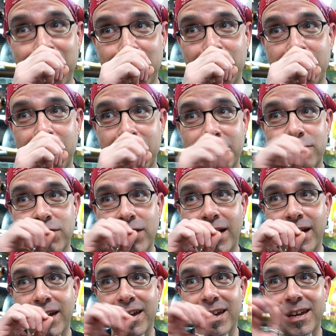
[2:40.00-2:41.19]
Pretty much,
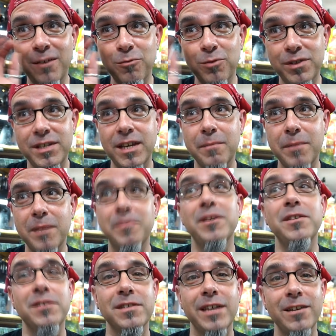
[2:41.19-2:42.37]
I would take my
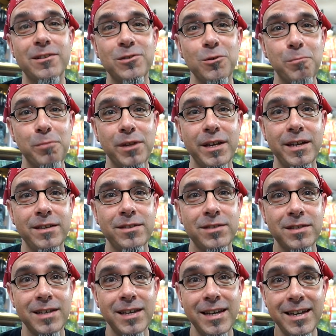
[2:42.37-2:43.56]
pieces out to a
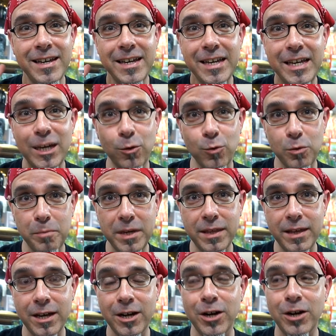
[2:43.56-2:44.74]
place, it would be
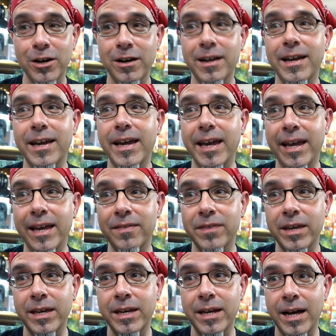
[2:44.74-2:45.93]
there, and
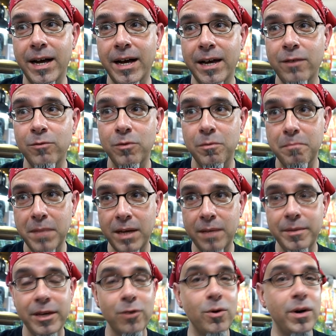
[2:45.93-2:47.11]
then I would
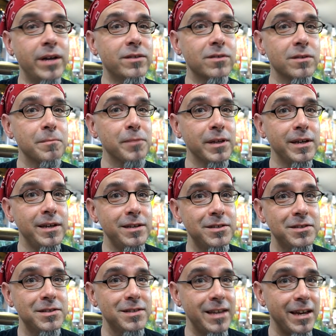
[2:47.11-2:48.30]
maybe go out to the
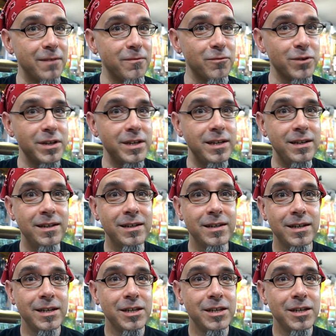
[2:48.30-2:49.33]
place every